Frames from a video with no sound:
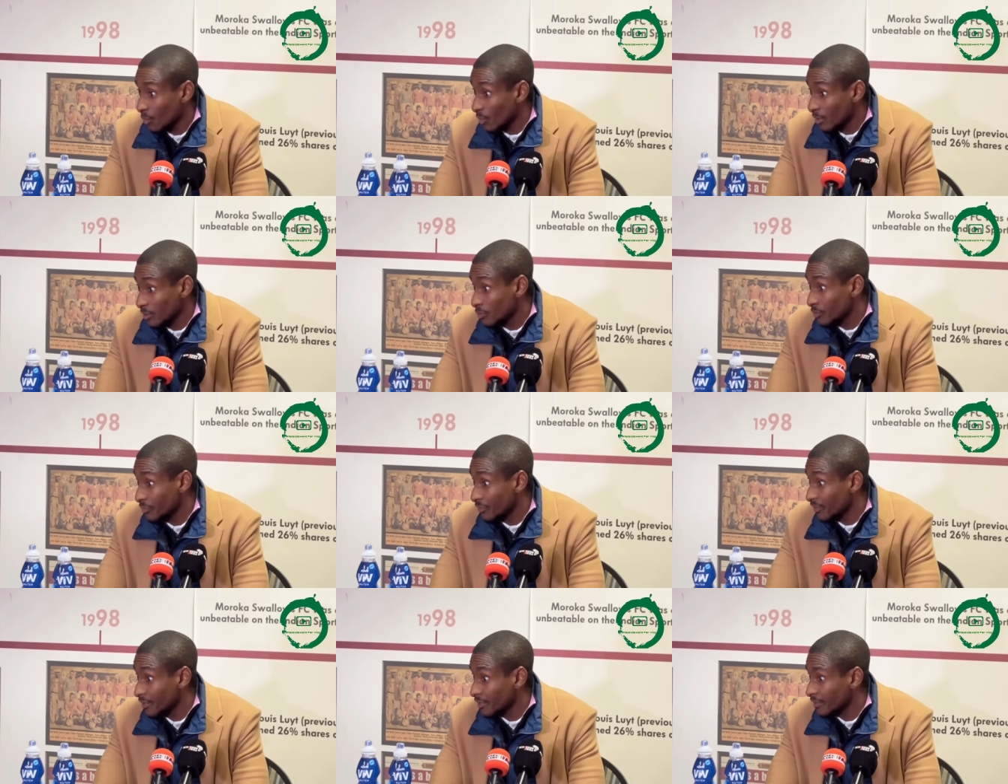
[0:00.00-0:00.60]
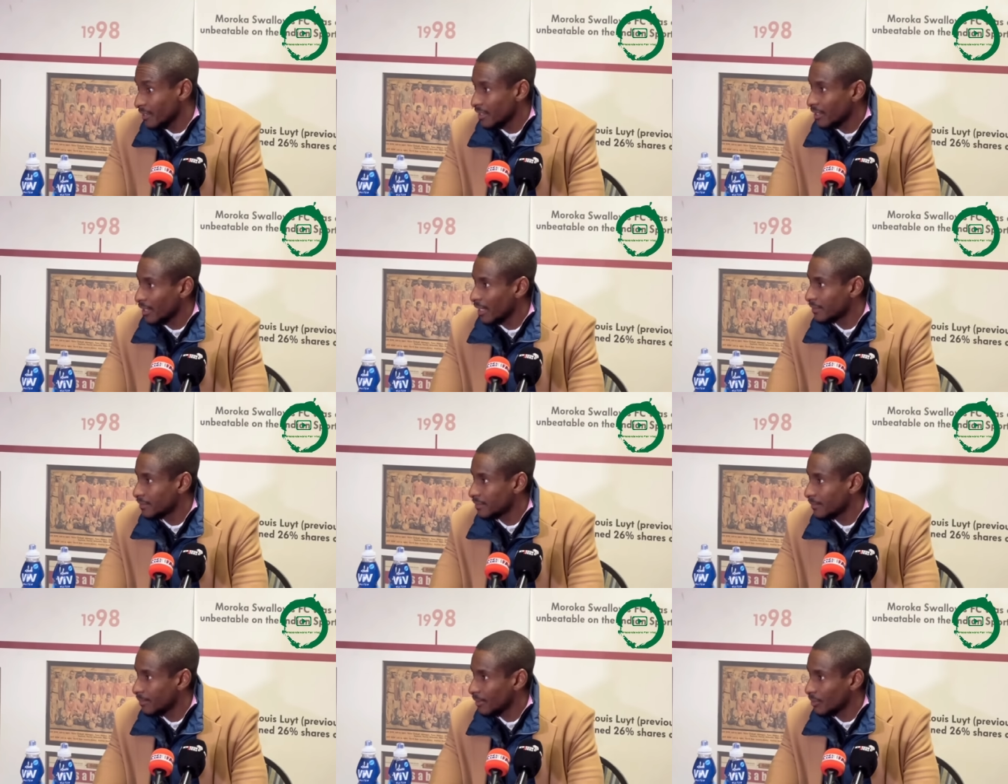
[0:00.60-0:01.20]
What do you think they
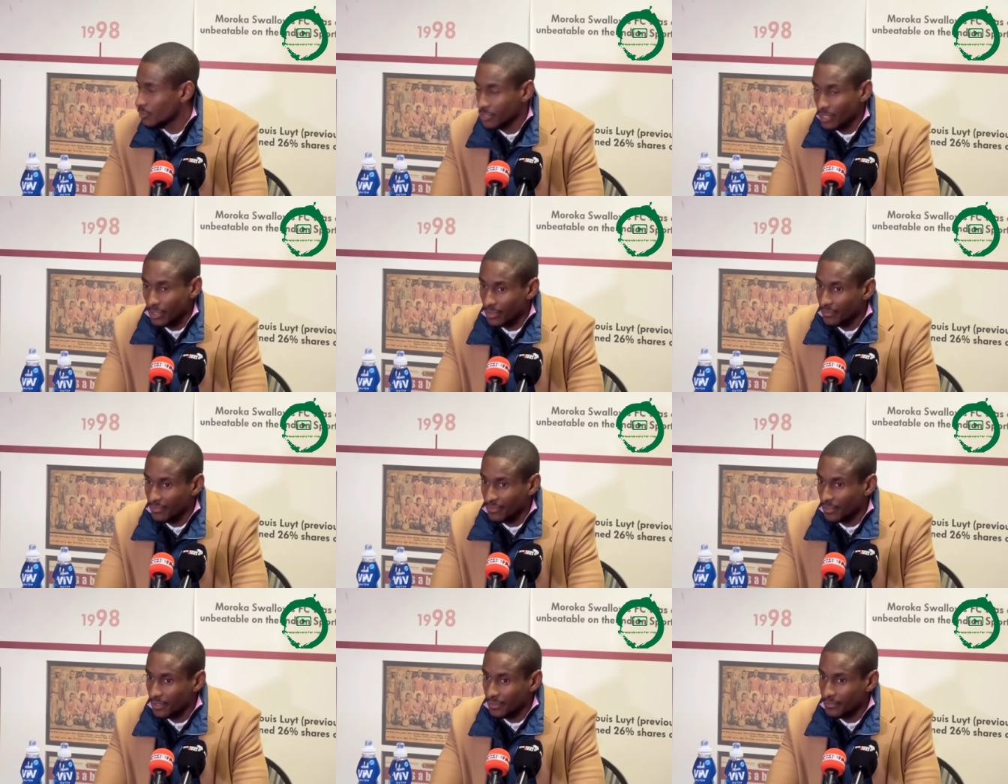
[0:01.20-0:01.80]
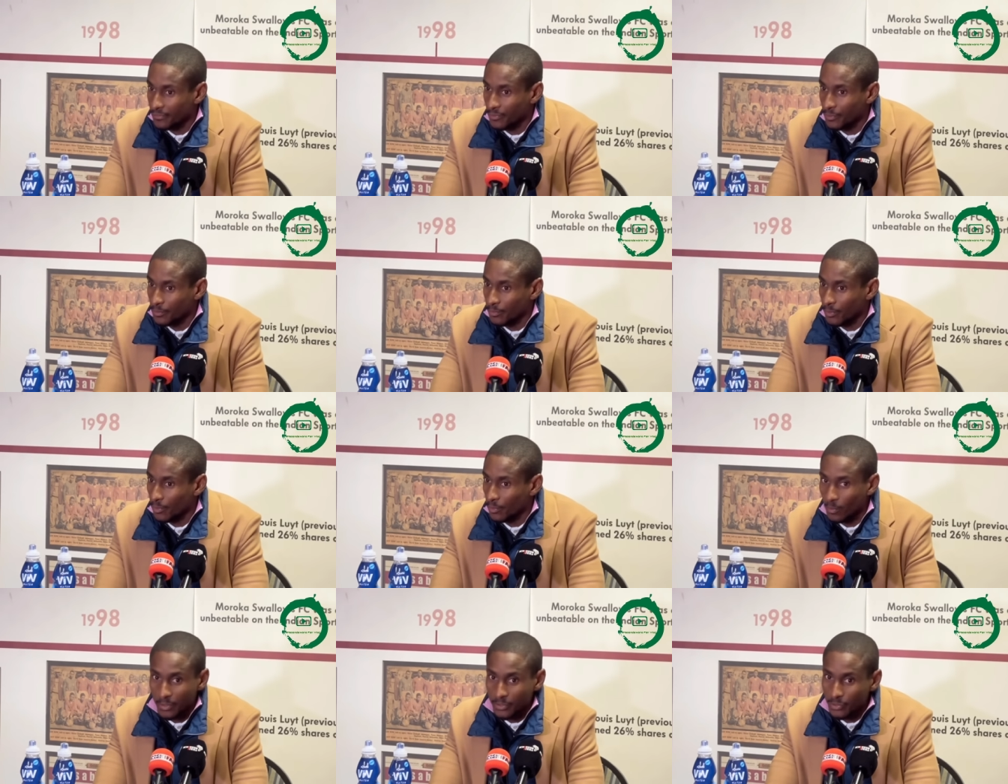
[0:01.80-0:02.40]
write about South African
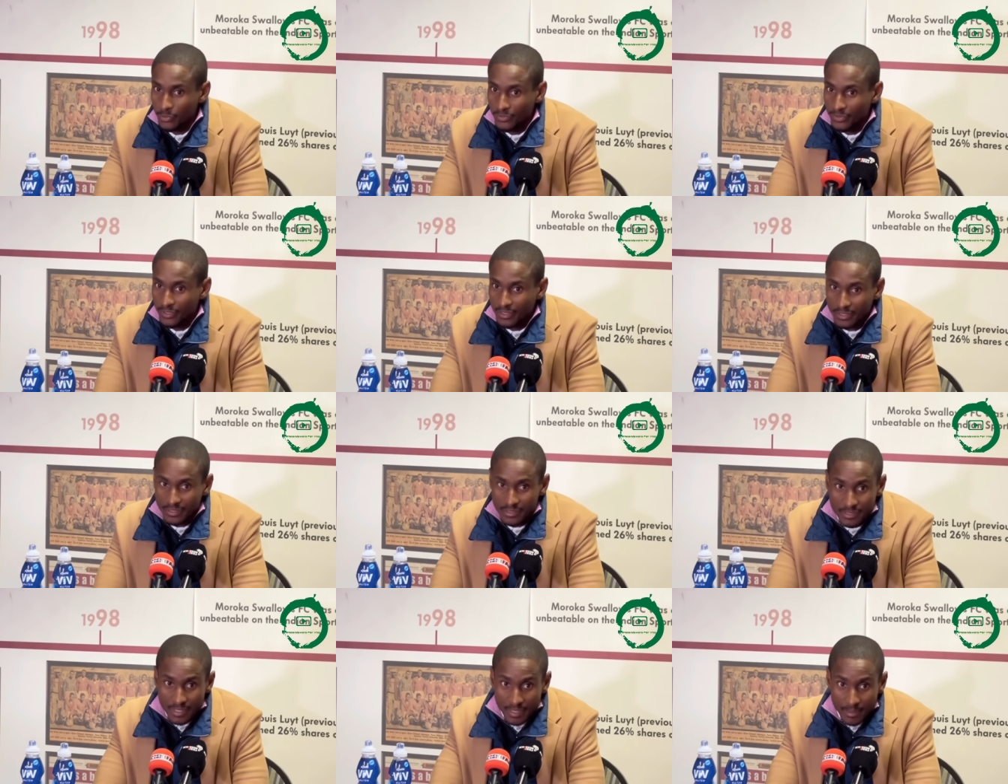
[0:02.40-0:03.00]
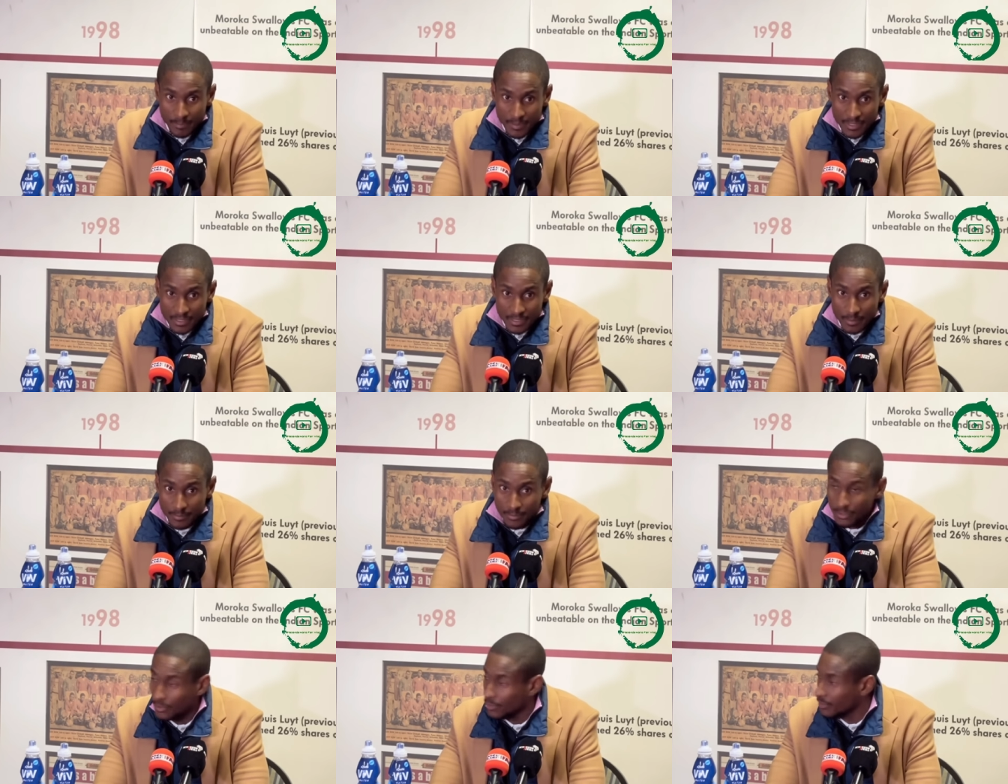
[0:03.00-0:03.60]
football? What do you think is their
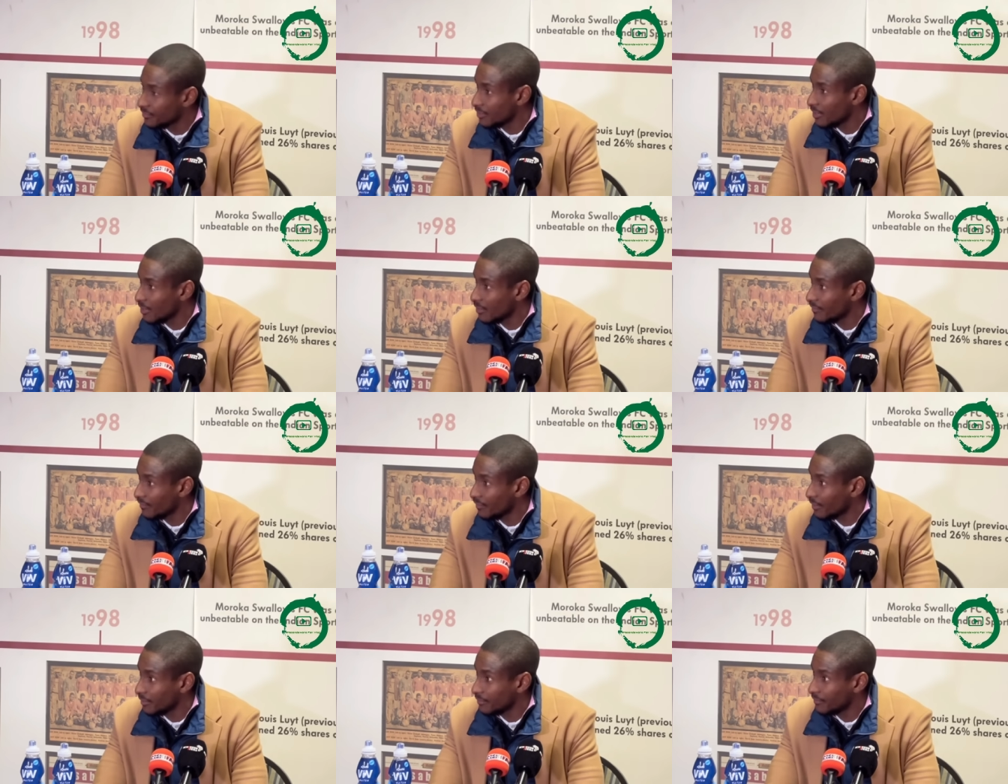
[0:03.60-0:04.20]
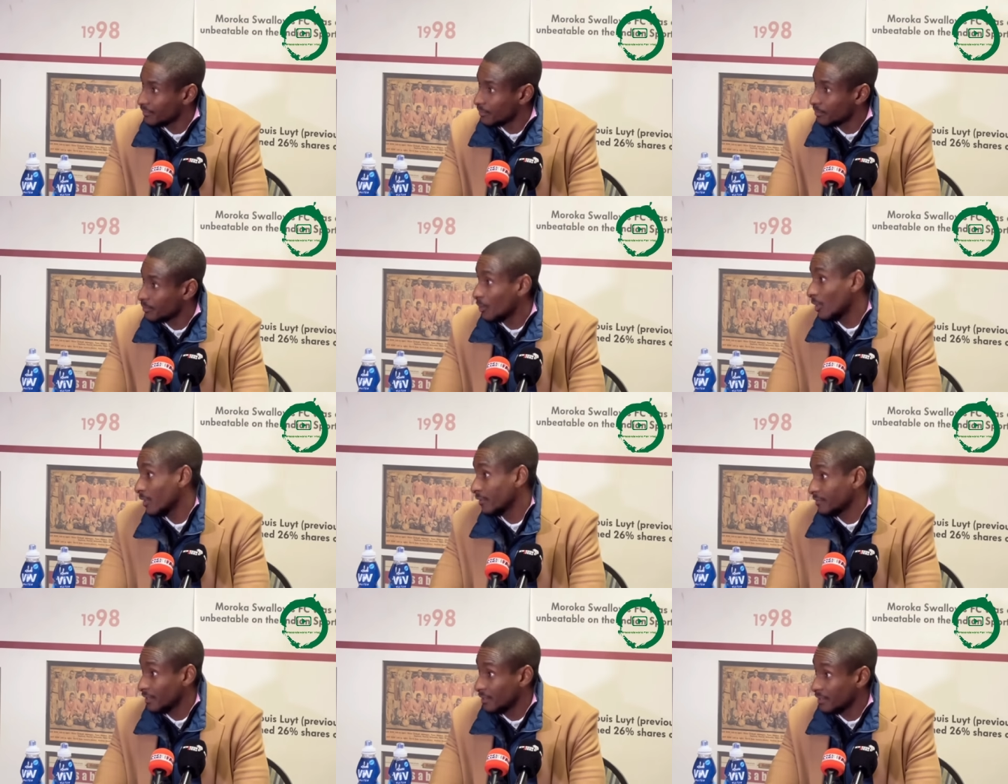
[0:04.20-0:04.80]
perception of South African football
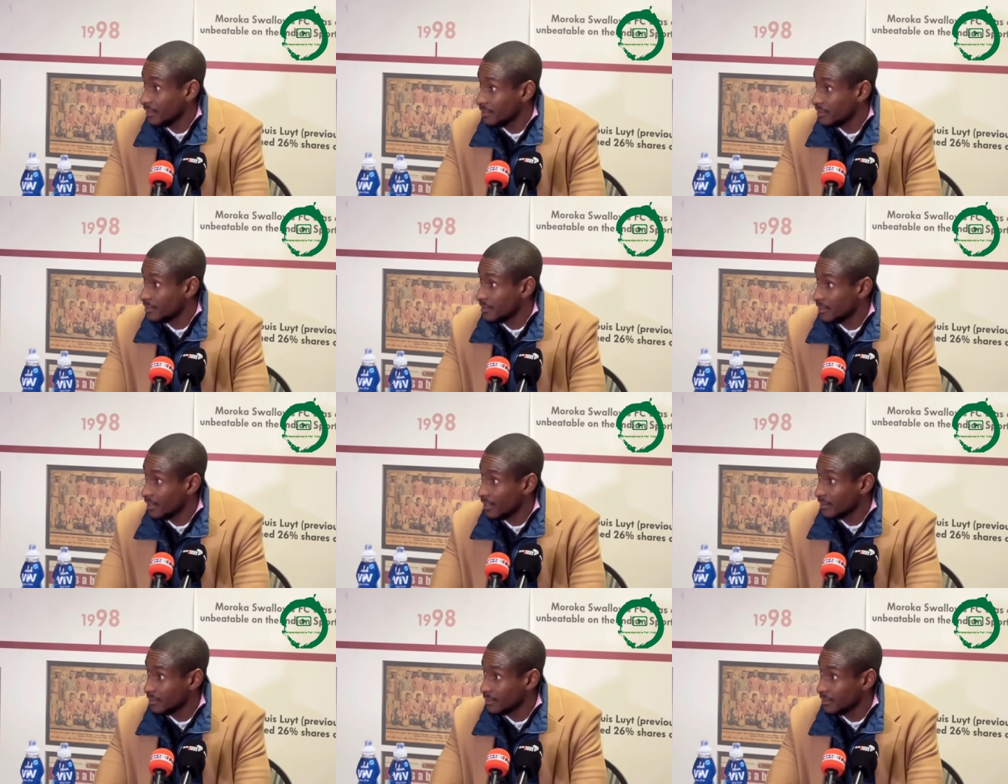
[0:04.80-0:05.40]
after they see that?